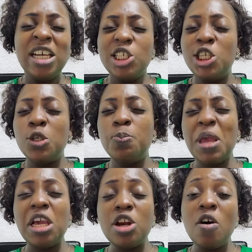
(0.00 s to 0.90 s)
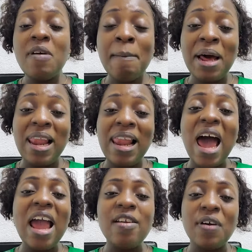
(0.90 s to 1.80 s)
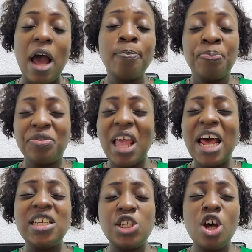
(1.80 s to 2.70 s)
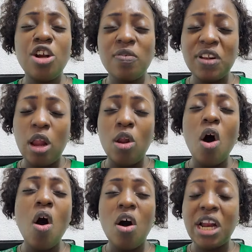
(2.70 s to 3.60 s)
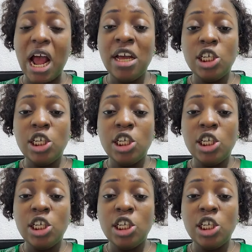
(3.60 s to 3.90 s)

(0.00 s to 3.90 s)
speaking over my life that is not of the Lord,